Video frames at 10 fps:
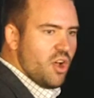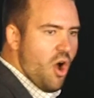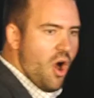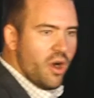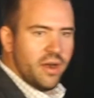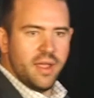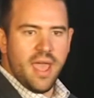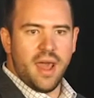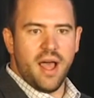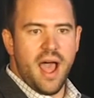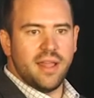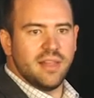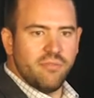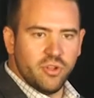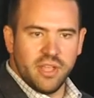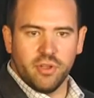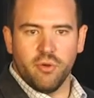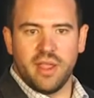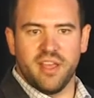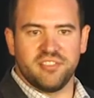a car at a high level and give a
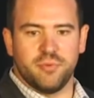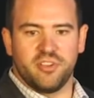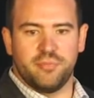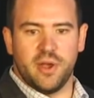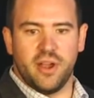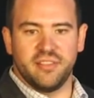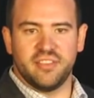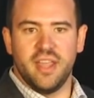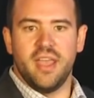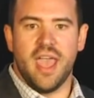great customer experience